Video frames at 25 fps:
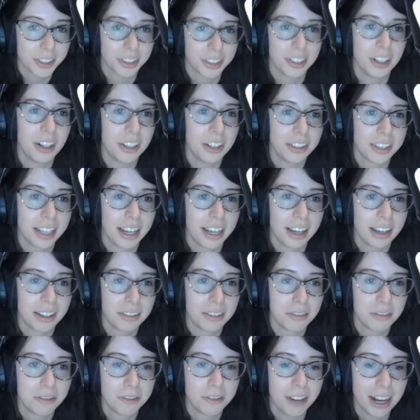have called
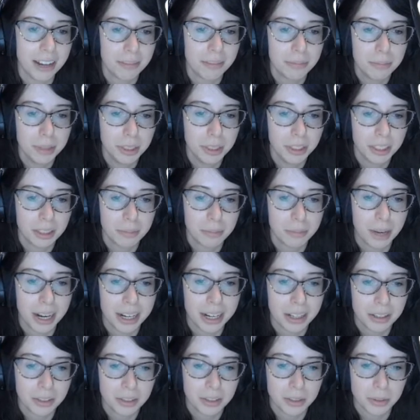that five million
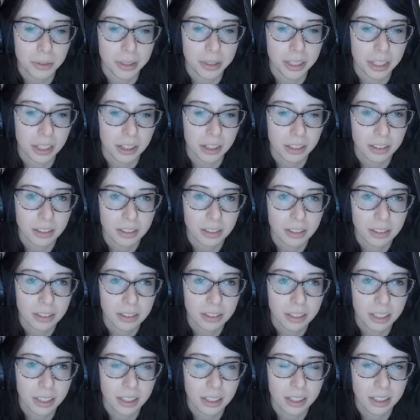miles away.
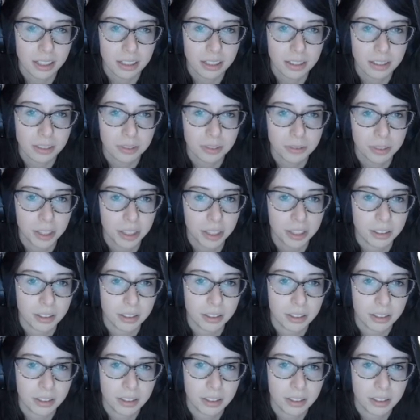Okay, run.